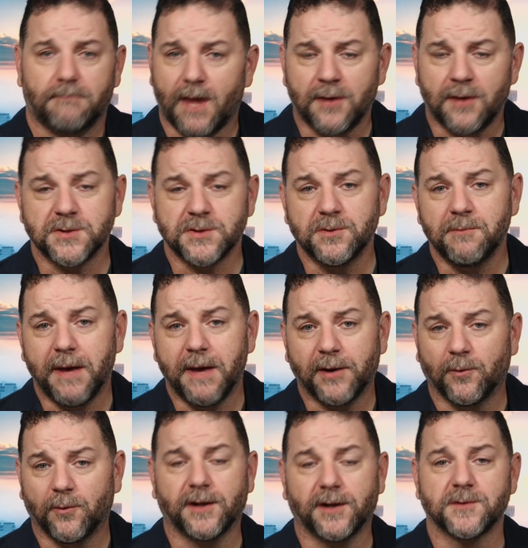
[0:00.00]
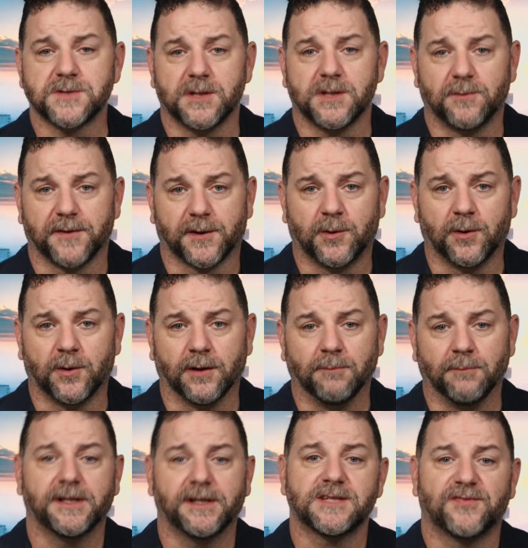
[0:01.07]
So no matter what goes on with the court,
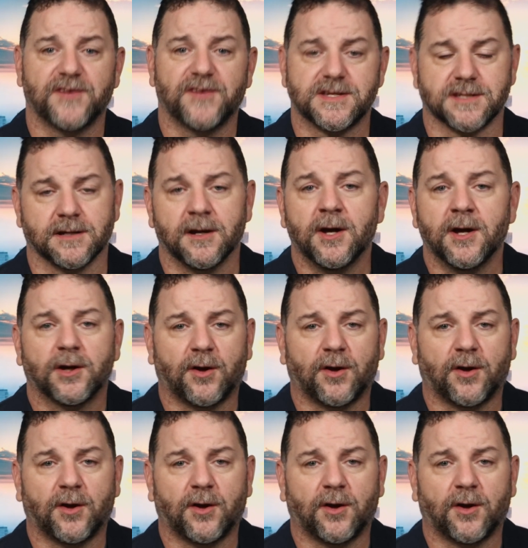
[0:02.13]
but let's face it,